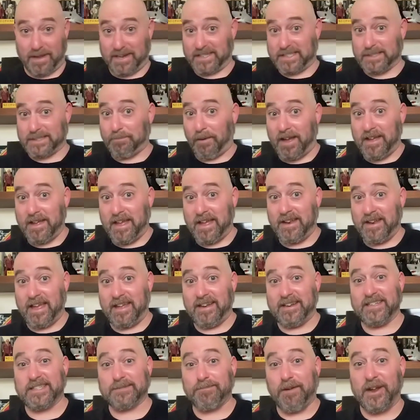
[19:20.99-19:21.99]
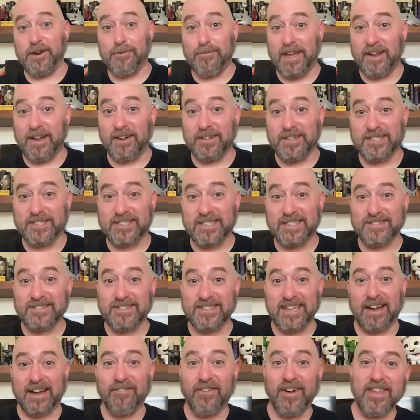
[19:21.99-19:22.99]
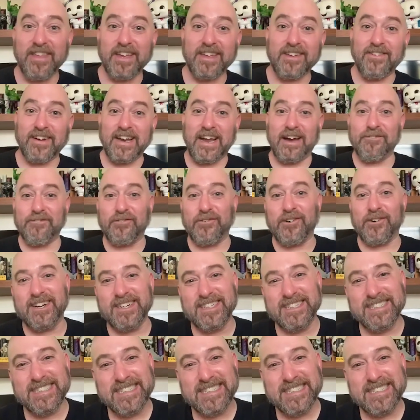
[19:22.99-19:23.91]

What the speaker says: Any Spider-Man auditions? Is that one that you went out for?